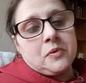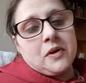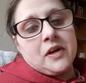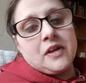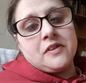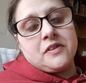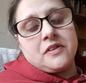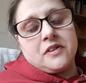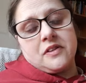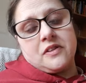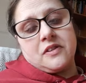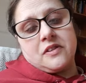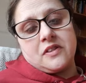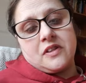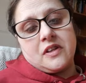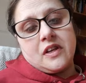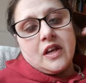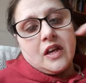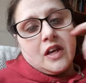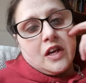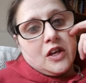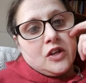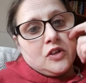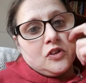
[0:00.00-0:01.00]
pendants.
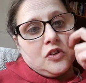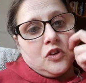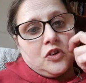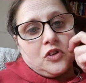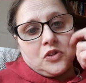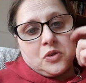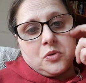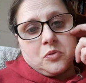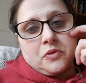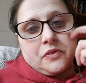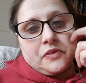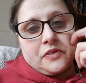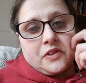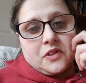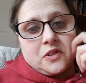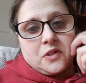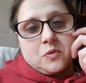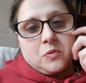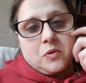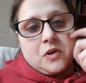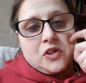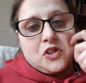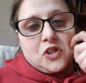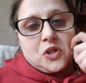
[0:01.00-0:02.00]
Not sure what the
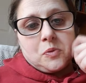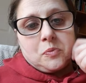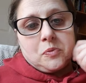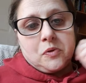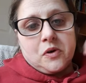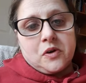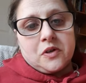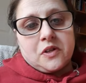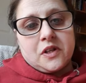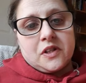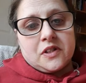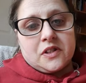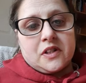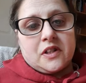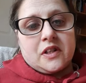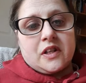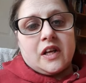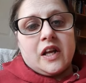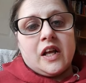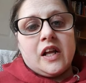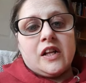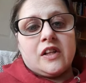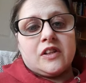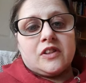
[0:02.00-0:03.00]
sweet you bought, and I said,
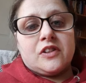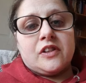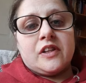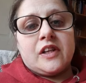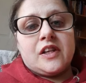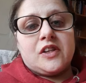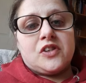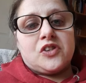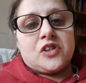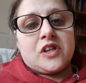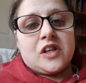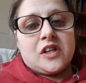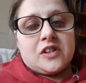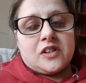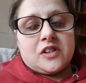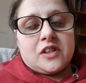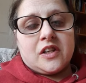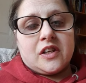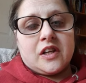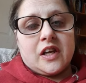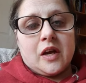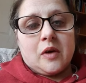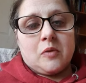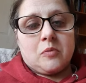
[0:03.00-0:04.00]
hell, any chance
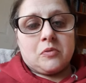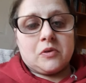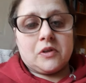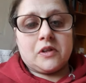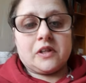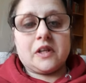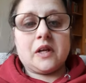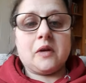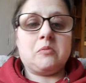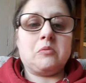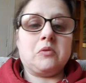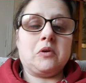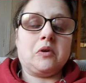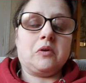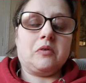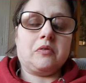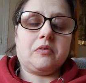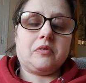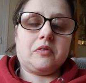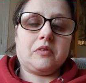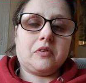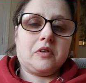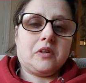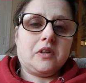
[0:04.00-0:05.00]
you get one of them, love.
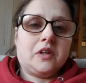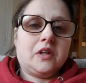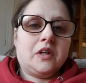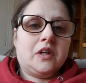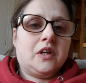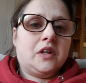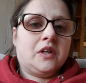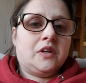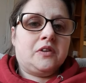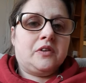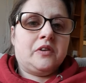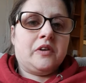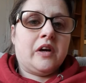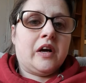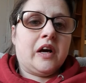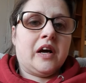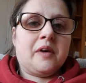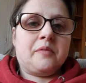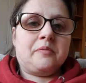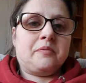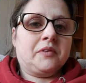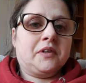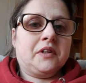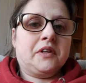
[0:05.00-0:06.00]
Not
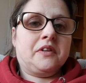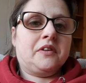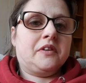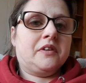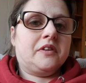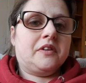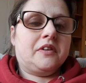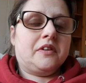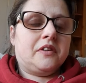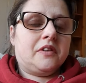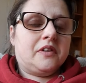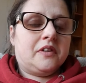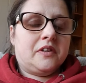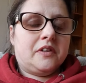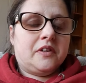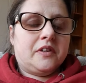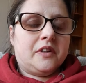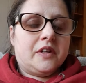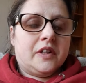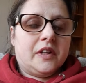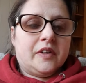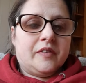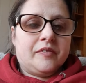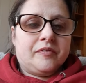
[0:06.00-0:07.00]
happening.
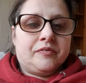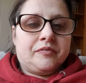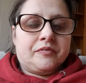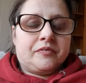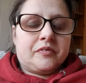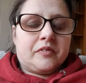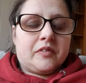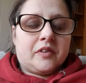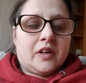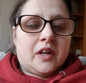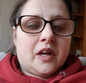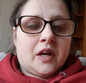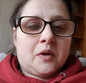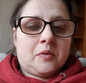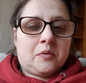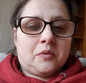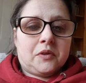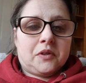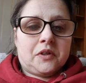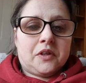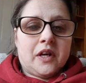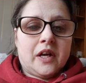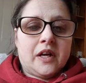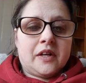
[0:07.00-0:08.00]
I
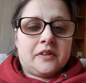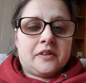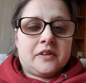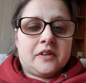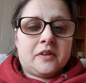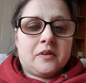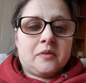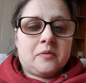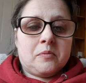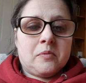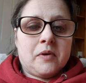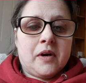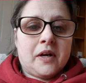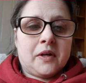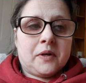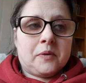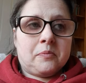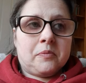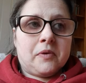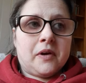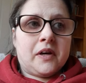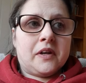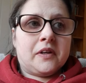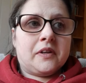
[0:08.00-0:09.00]
didn't mind
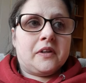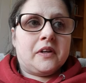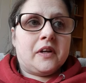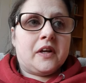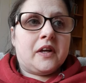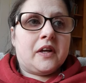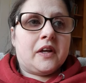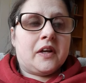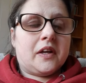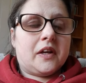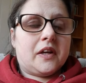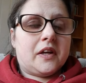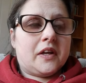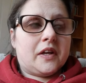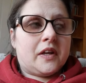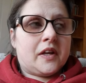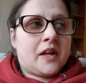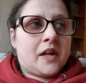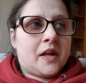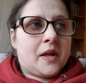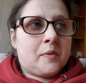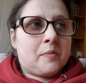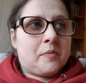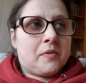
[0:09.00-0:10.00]
buying the
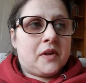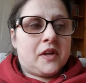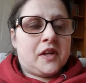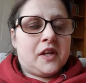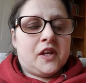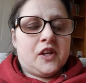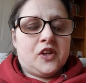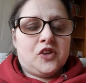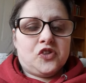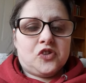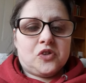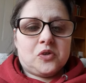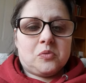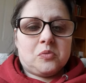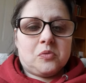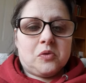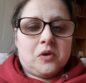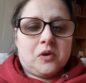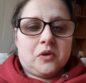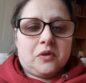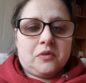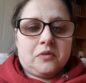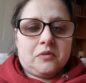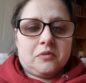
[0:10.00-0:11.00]
angel
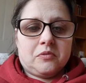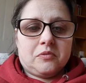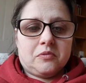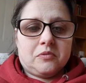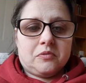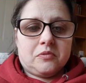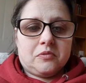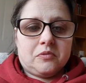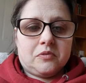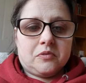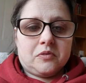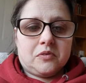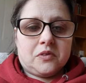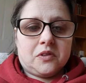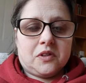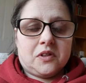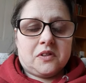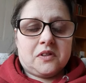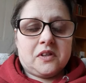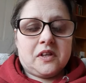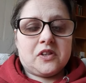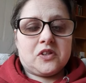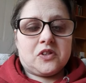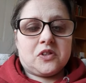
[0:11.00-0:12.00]
one, so
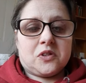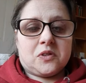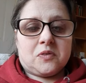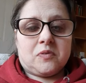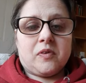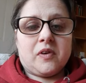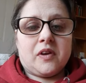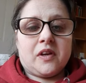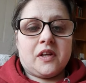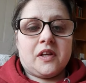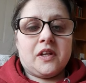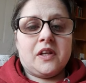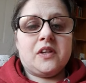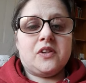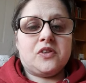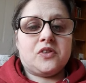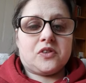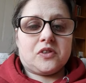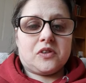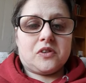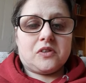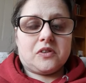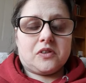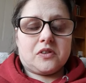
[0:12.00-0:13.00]
that's just for
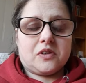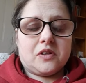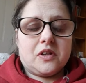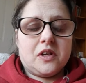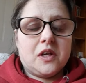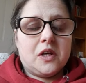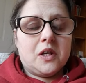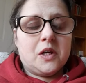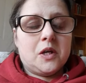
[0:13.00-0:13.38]
angels,